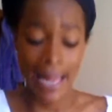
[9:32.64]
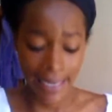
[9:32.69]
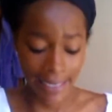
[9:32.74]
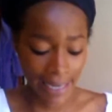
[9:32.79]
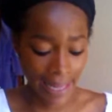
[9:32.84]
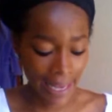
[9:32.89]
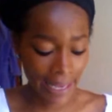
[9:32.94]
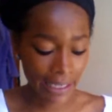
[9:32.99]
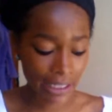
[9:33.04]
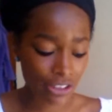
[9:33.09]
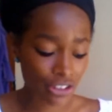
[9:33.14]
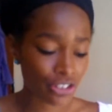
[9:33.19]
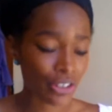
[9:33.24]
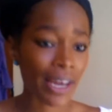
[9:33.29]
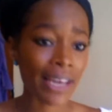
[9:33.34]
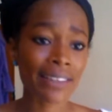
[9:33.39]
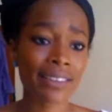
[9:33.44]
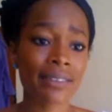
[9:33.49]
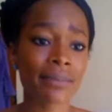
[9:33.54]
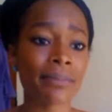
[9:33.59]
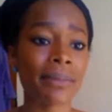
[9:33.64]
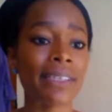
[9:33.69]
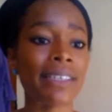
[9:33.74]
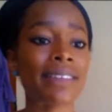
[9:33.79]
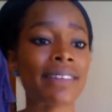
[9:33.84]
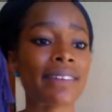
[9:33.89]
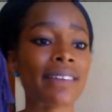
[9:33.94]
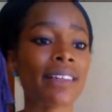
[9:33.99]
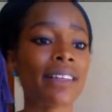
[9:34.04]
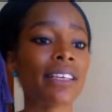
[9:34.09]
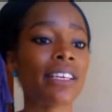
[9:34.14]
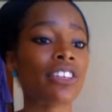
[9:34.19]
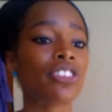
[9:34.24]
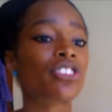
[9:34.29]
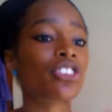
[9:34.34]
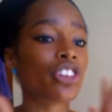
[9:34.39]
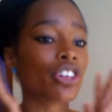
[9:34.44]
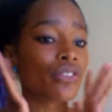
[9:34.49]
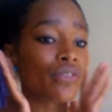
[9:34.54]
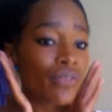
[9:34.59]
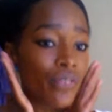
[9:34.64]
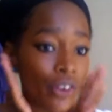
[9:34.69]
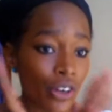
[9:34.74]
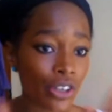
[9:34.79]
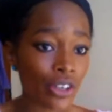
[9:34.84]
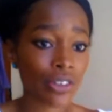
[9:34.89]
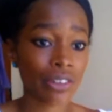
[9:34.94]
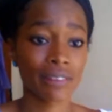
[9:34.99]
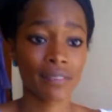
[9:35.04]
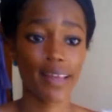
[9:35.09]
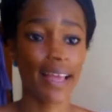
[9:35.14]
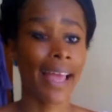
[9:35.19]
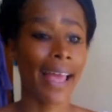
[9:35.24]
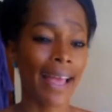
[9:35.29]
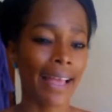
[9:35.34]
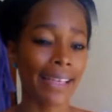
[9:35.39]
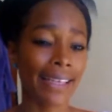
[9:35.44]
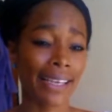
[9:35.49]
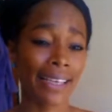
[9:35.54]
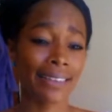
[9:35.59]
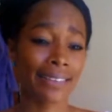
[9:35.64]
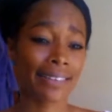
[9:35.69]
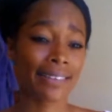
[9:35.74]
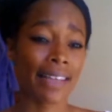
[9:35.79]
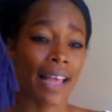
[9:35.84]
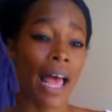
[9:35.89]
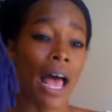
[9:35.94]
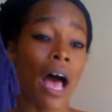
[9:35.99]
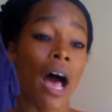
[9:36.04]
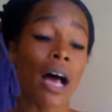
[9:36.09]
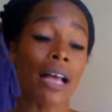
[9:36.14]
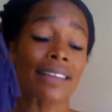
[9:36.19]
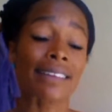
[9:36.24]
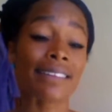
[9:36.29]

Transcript: Like, trust me, silk is good for your skin and your hair, guys.